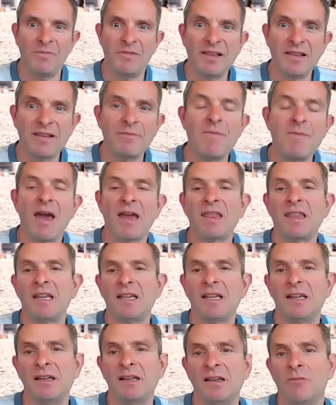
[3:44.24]
This
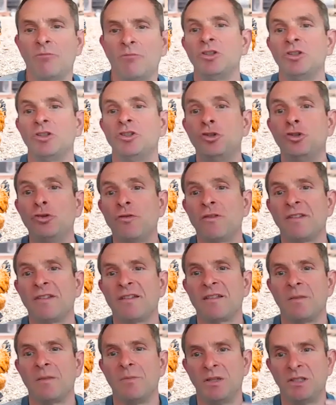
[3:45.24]
method
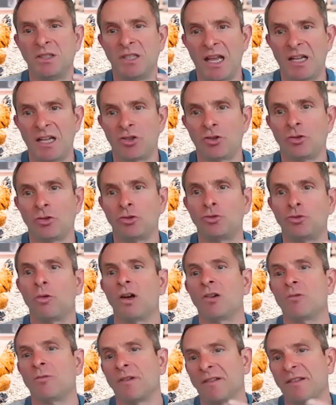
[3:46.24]
reduces the potential
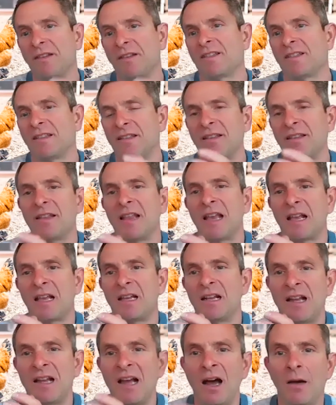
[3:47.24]
drug resistance that
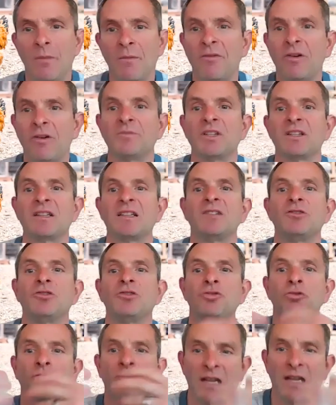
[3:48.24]
can come from just
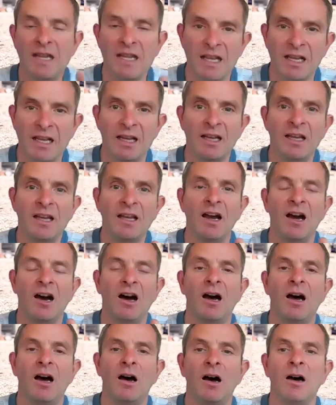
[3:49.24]
treating
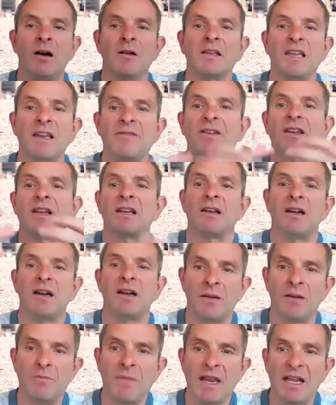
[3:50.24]
giving
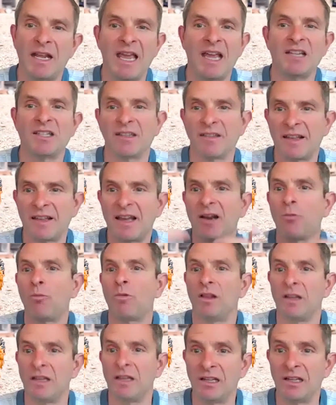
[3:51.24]
medications kind of
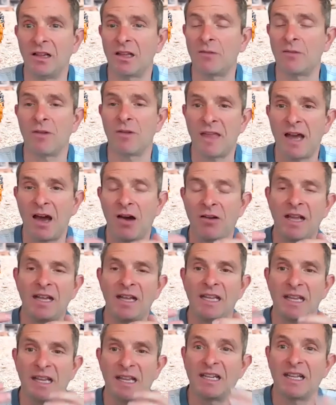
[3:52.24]
willy-nilly without
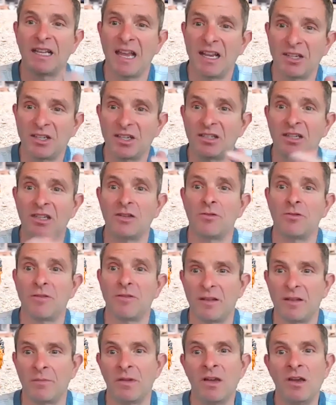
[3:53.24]
any indication to use
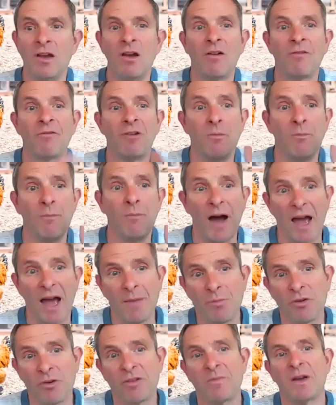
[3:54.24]
them. From my
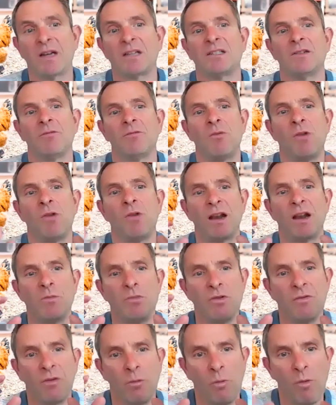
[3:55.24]
perspective, we want to
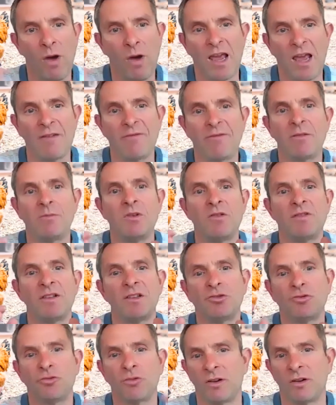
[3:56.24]
move away from
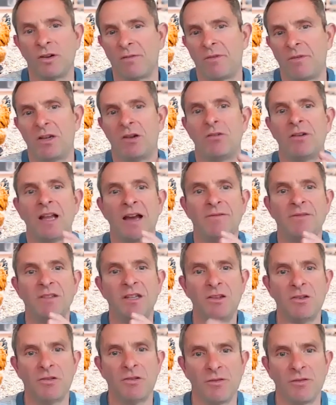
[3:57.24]
using drugs we don't have to
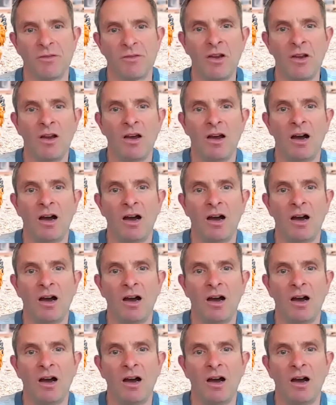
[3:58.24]
use,